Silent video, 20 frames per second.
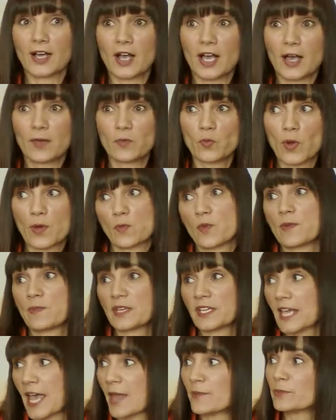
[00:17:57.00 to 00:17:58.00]
um, what
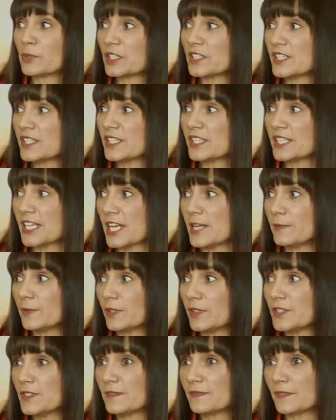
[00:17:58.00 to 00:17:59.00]
women can bring to the table,